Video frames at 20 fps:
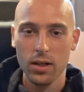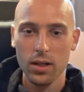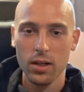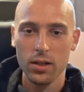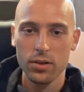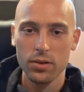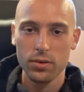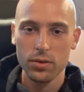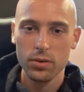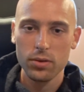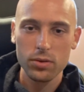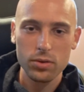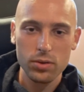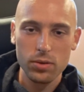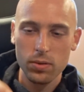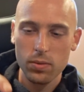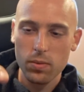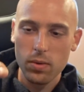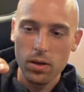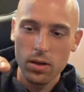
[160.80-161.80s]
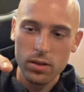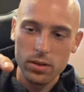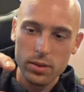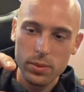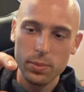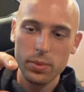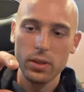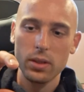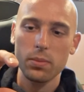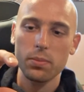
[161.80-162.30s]
And you usually want it to
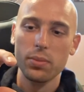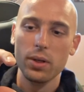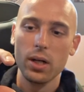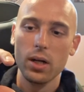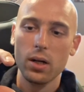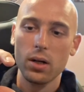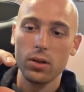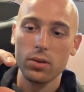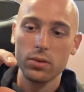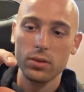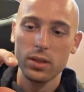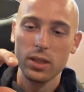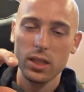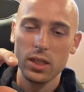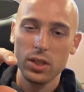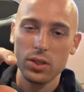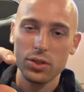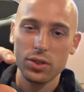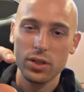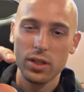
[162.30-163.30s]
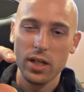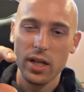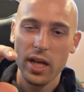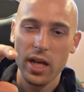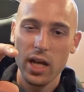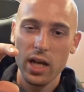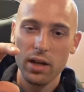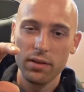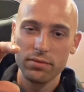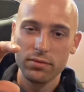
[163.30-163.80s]
be about
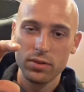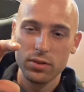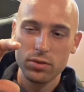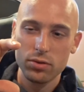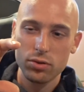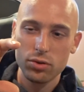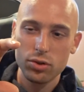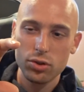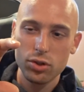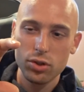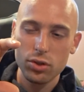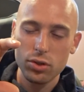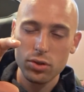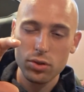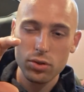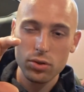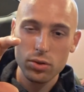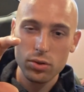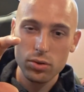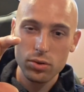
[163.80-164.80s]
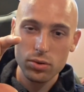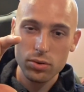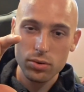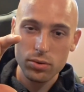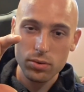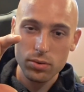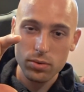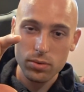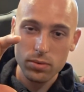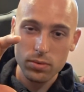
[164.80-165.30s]
1.5
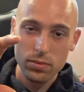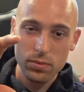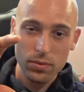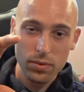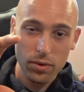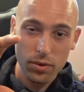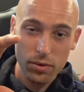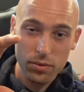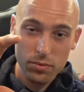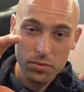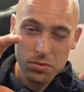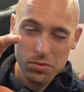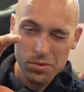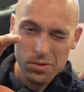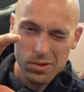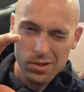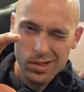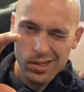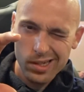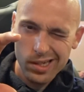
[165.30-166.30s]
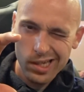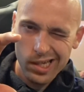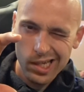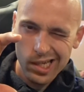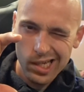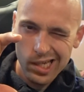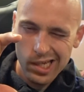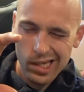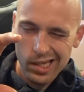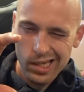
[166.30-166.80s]
to
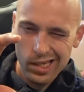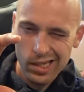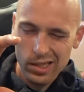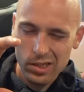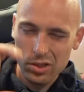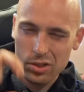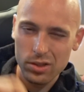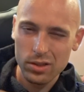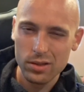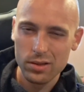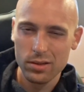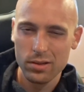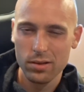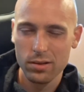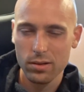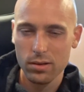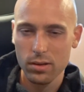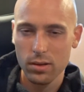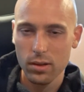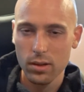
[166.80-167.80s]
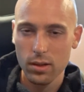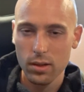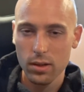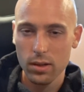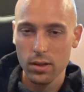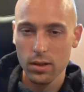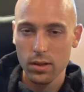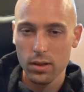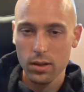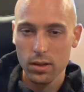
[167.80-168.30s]
3 inches.
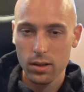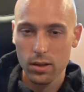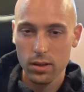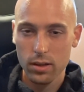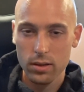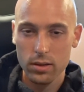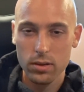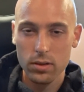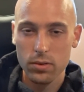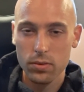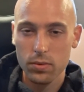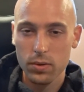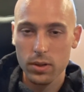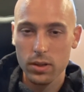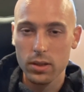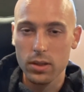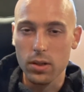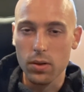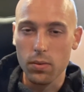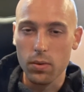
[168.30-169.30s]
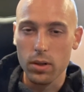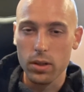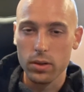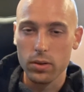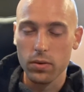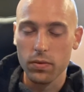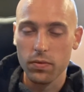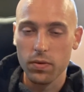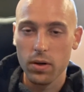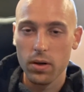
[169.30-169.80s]
You really don't want to
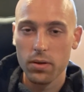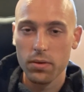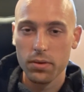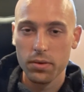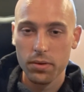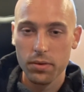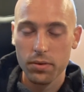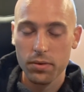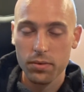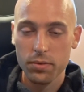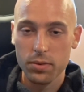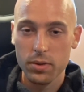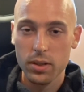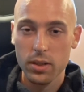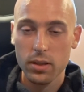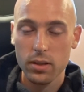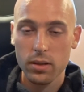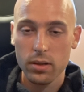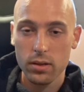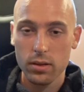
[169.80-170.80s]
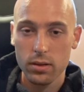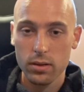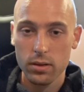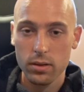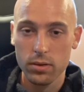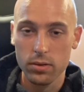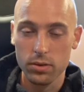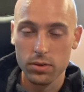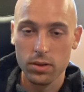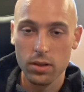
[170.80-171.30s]
go farther than 3.
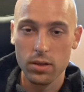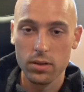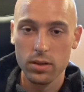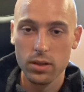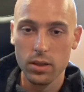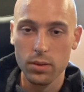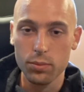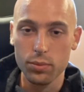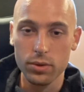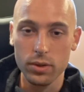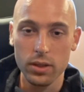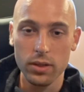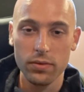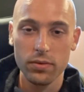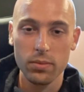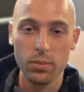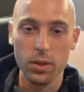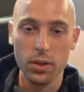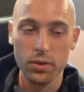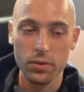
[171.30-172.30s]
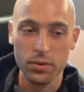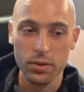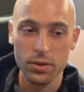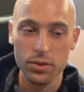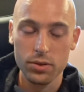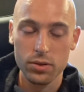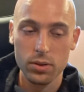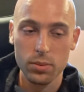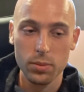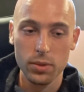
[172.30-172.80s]
You'll start to get bleed from other
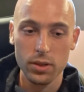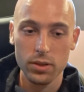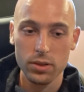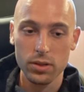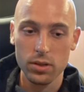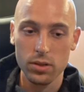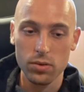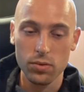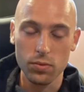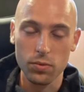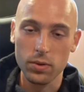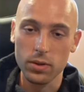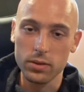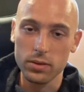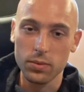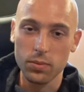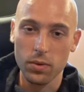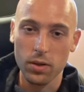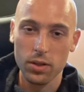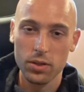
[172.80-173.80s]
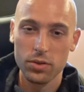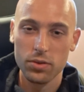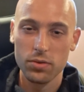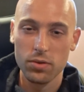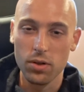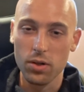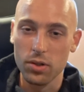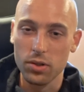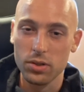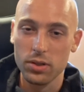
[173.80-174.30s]
instruments, and you really want
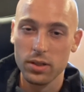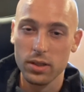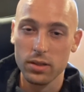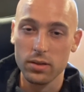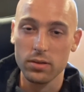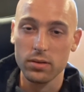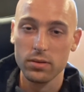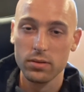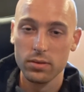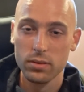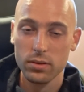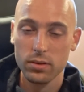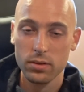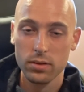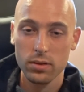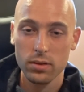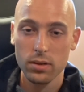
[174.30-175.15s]
strong signals.